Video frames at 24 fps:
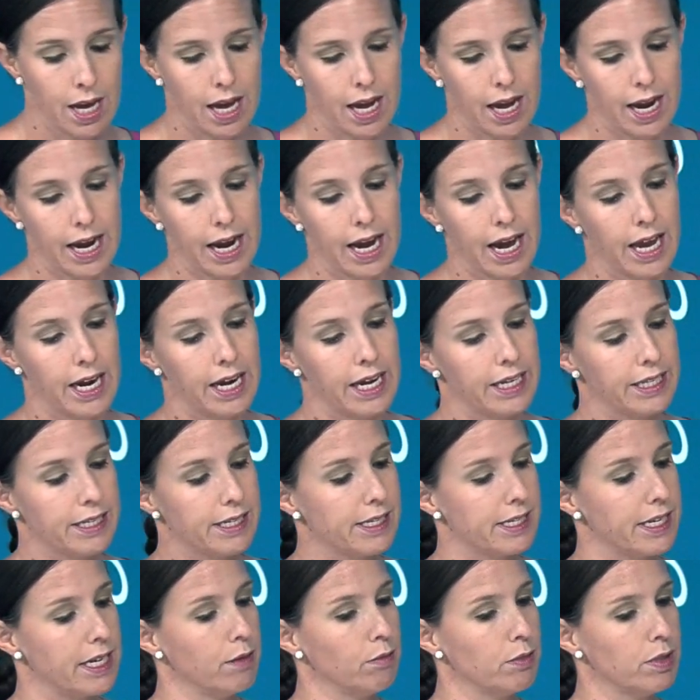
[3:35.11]
And it
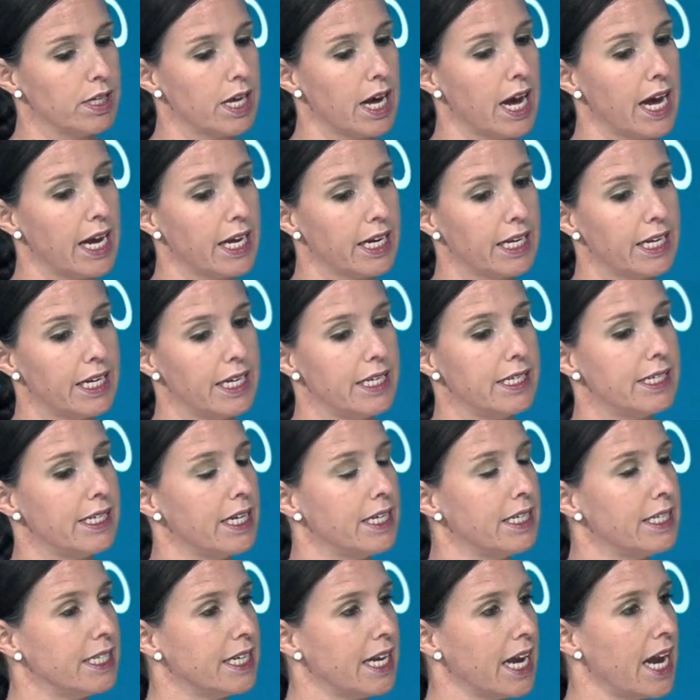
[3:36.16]
seems like he's
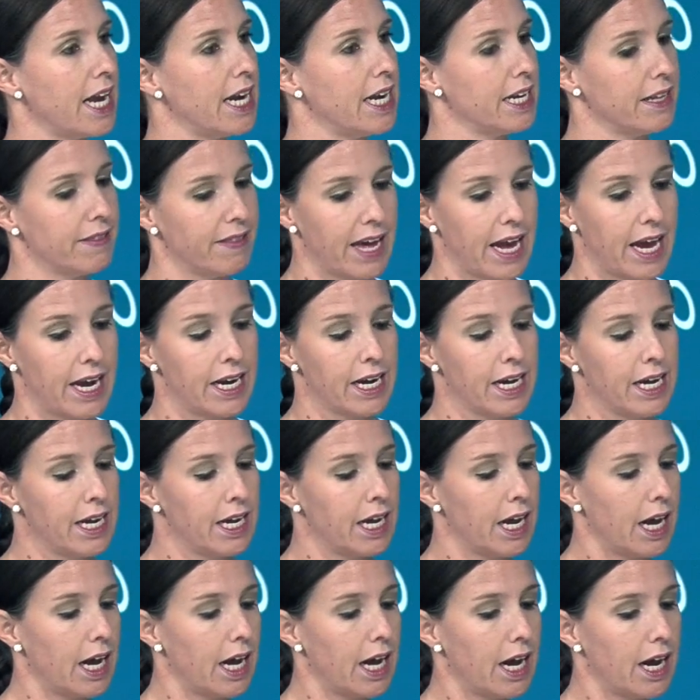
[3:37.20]
indicating that,
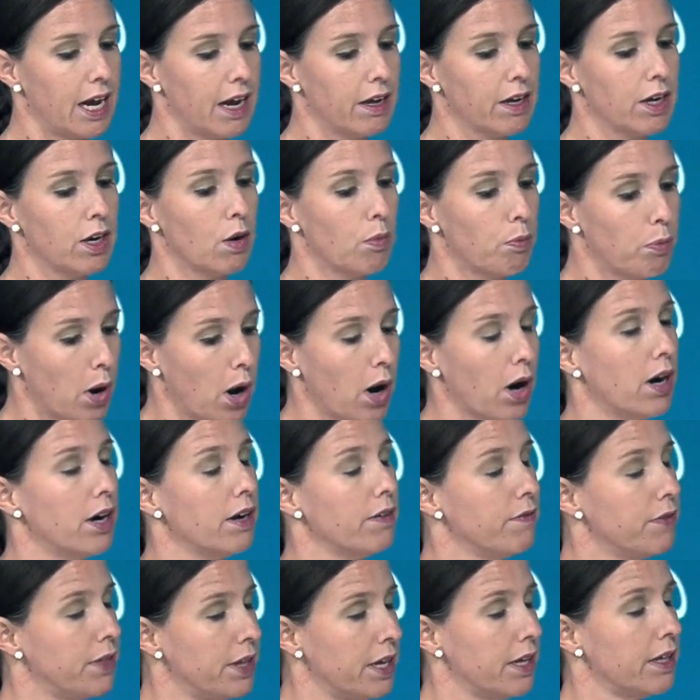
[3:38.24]
part
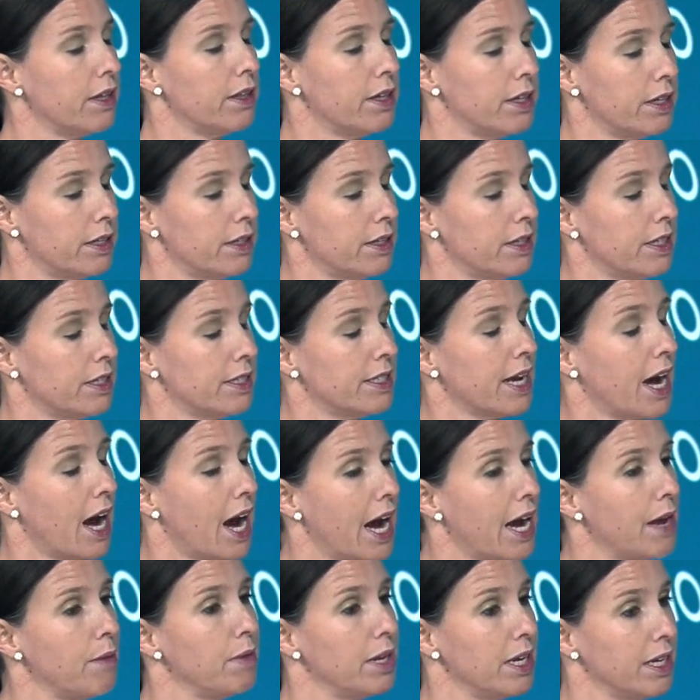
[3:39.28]
of the
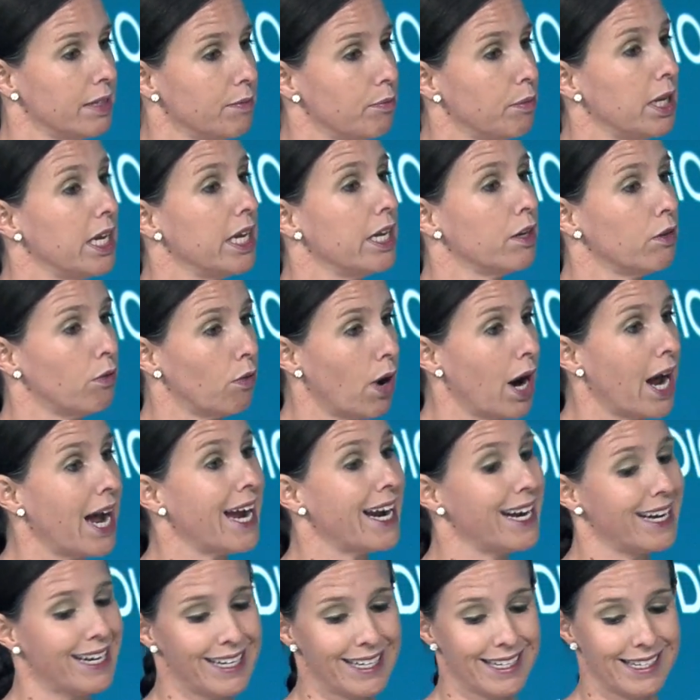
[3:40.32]
timing being
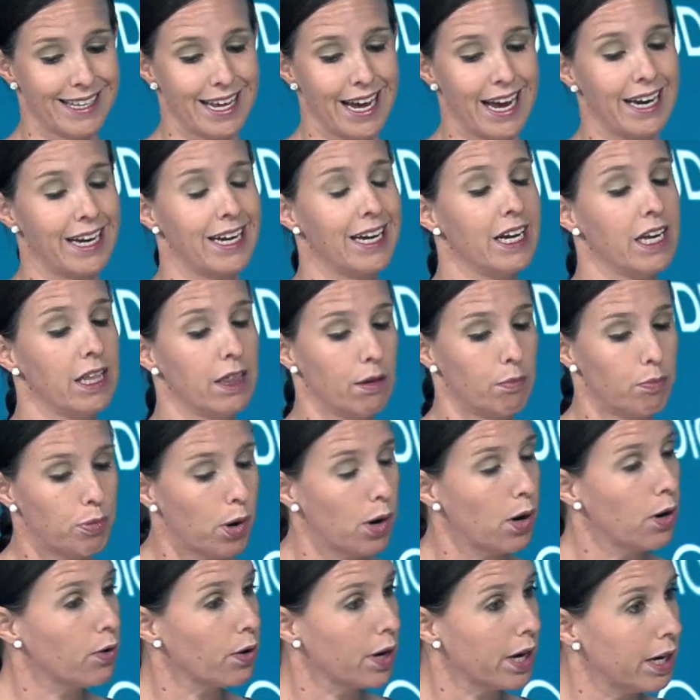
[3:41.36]
right is that the
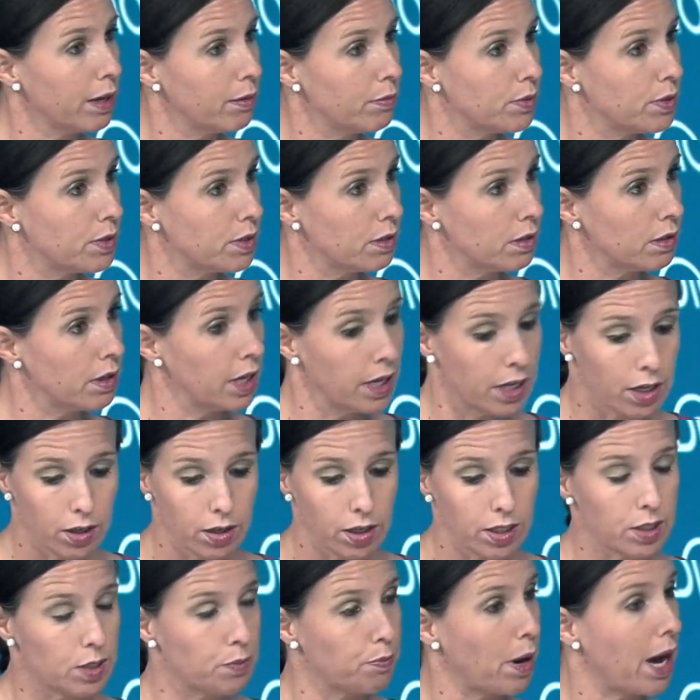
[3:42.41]
program's in a
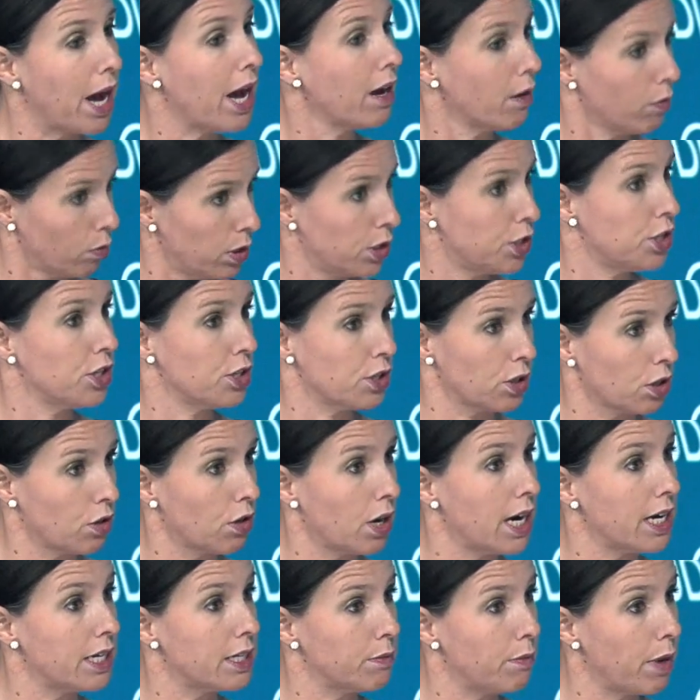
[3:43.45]
good spot, which is a
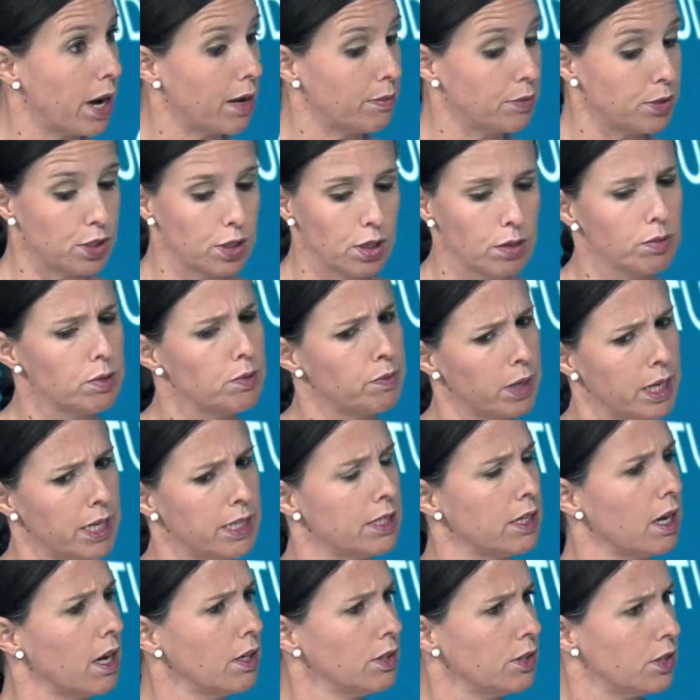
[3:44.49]
credit to Bob Stoops, but
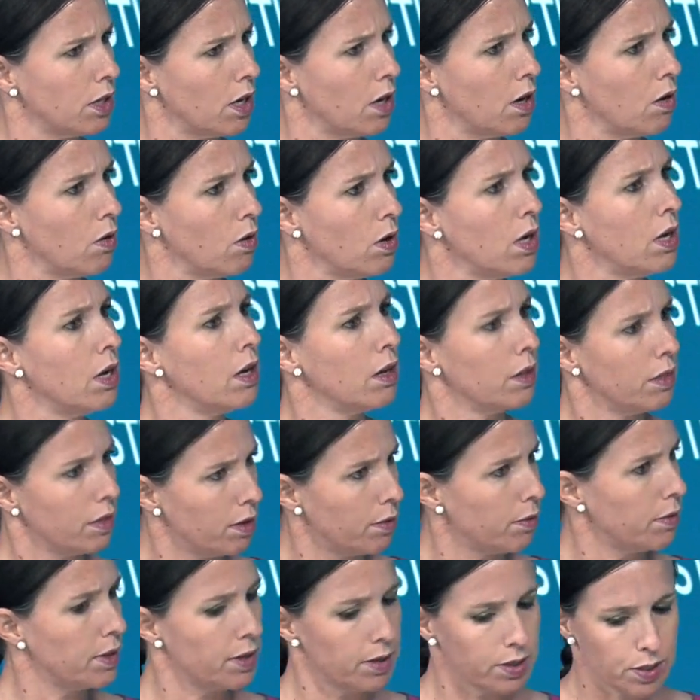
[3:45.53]
it's also
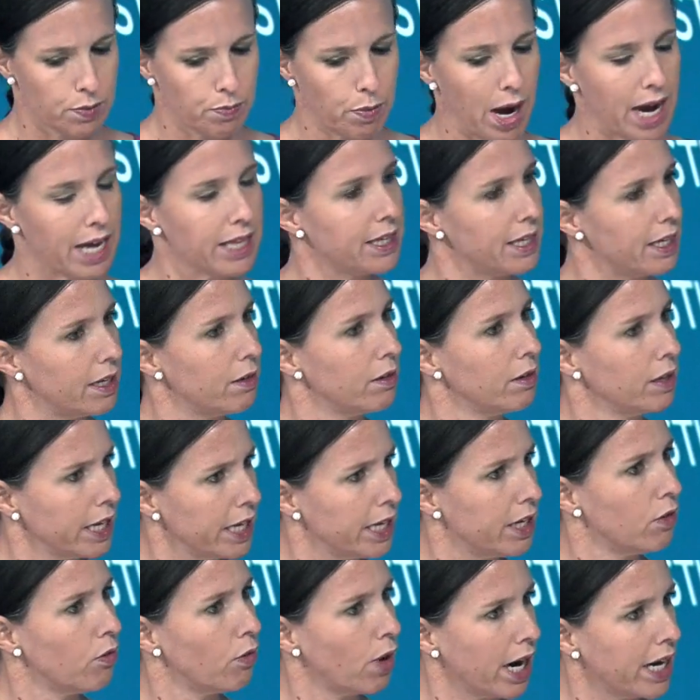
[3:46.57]
the spot that
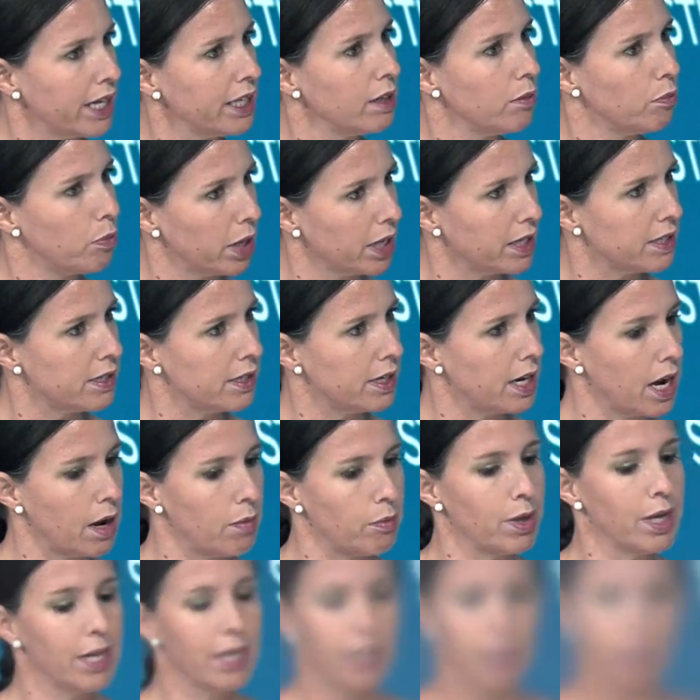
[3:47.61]
Lincoln Riley picks it up.